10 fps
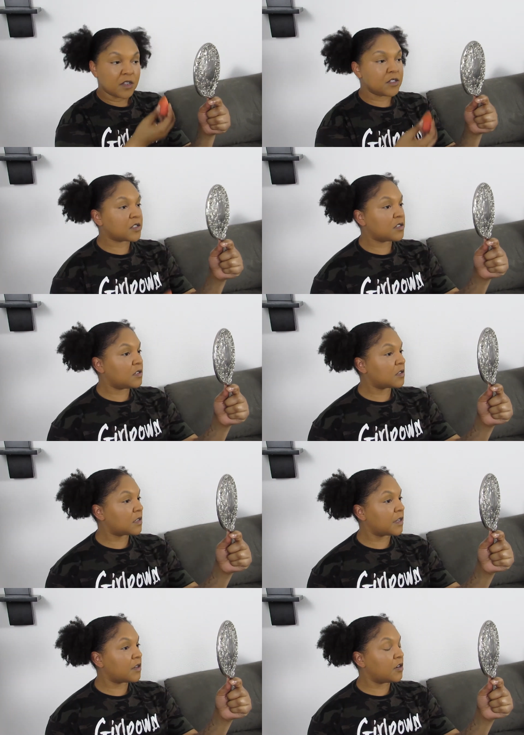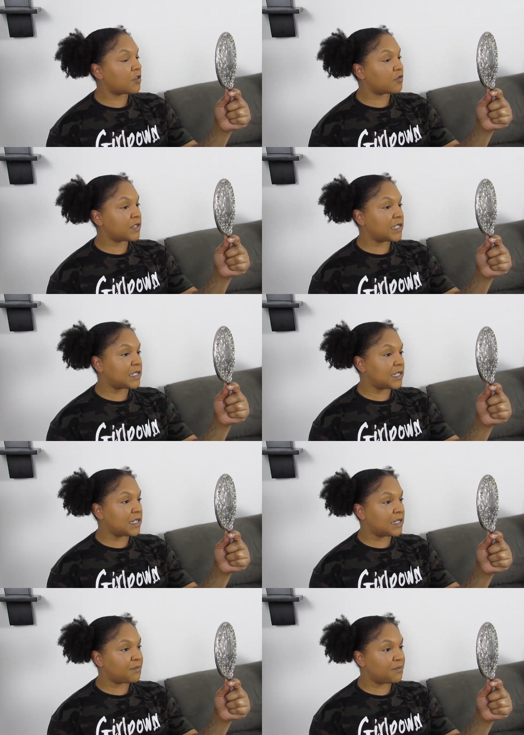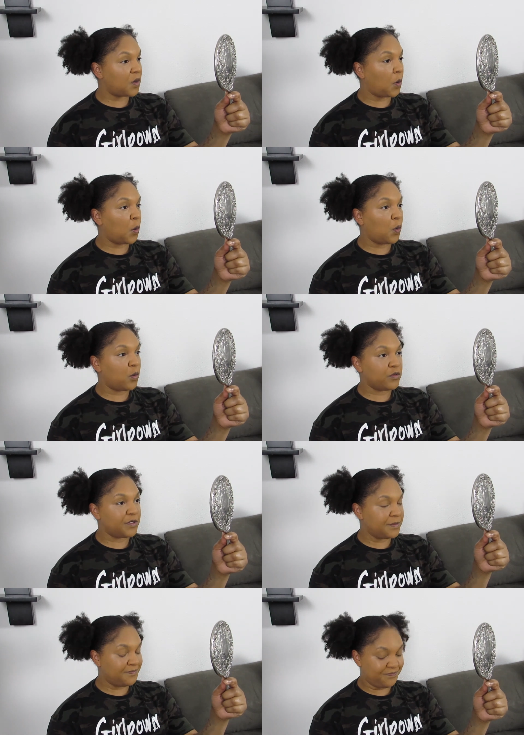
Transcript: it's gonna look like a greasy old